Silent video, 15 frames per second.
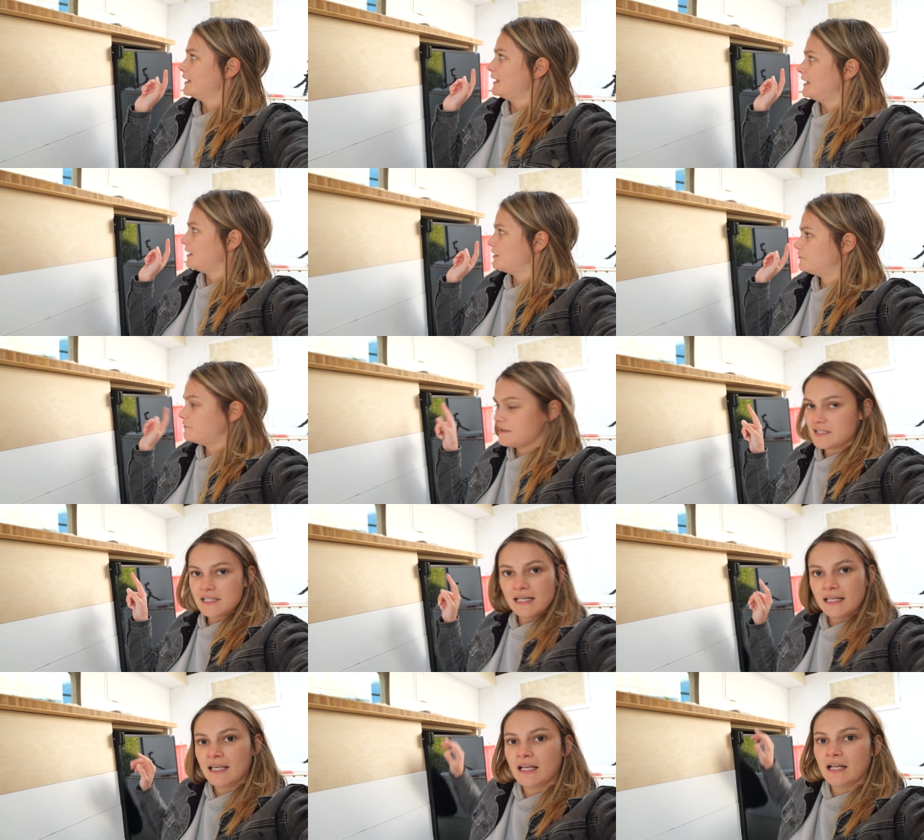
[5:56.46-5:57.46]
It fits
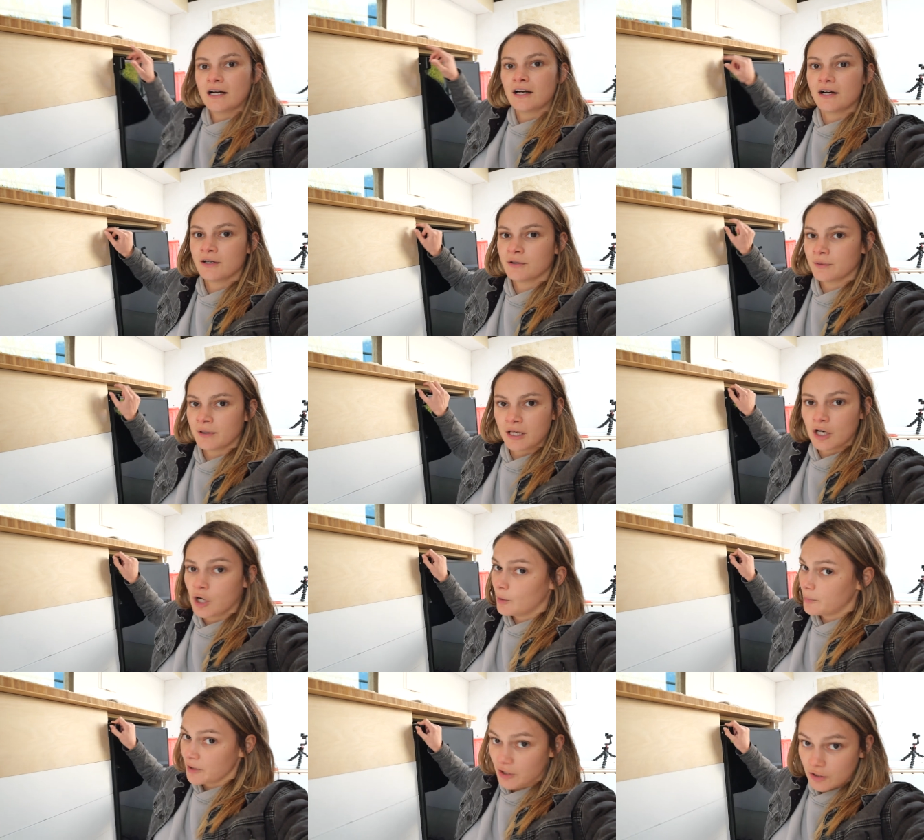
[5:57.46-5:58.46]
in here. We can
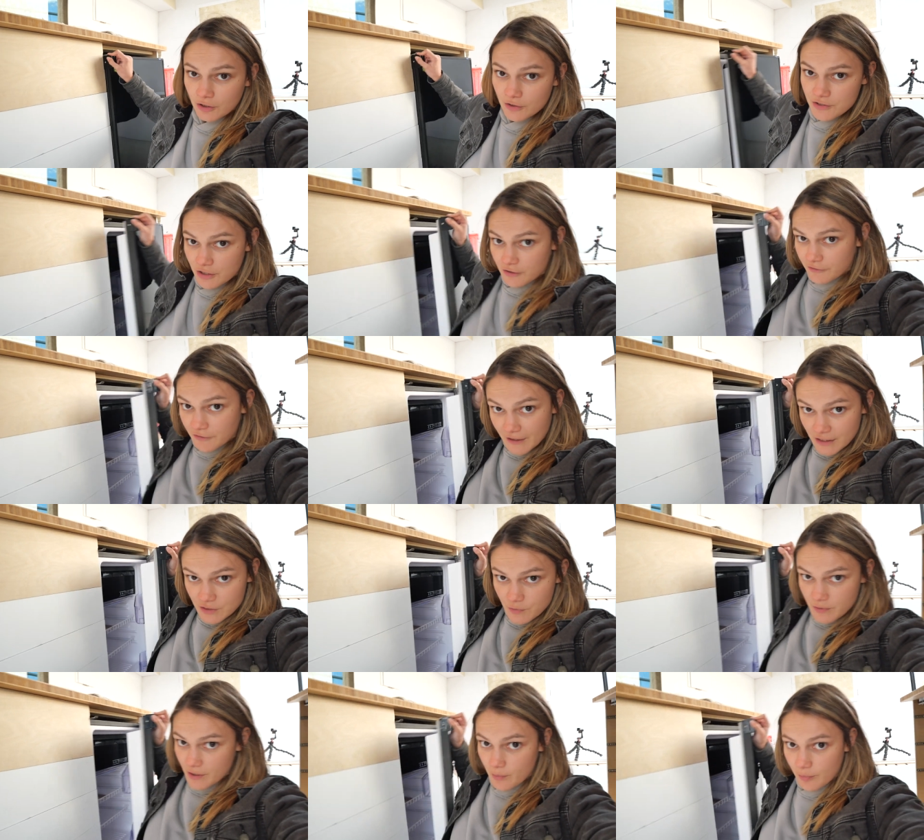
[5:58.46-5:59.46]
open and close our fridge
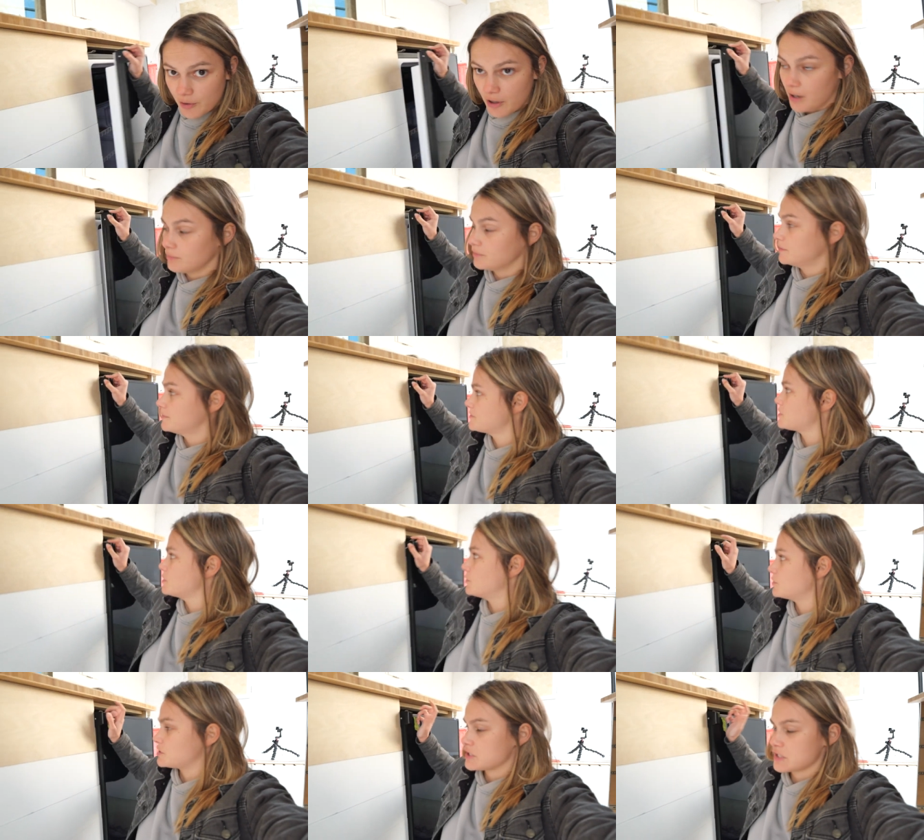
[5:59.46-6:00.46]
without problems,
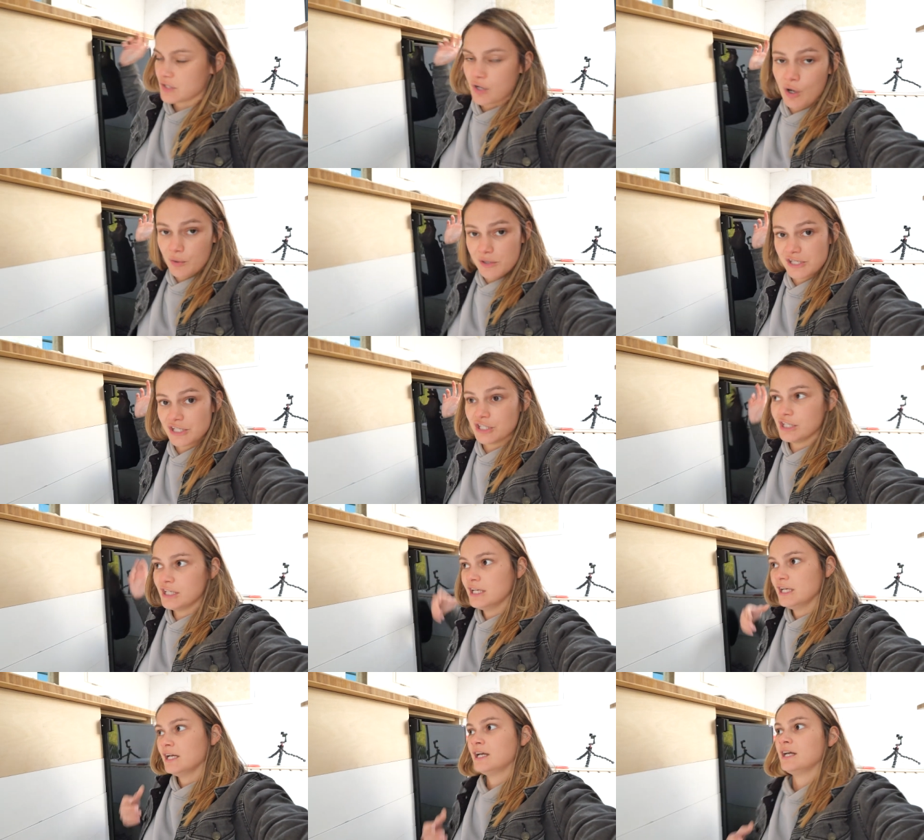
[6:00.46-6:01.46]
which is always good.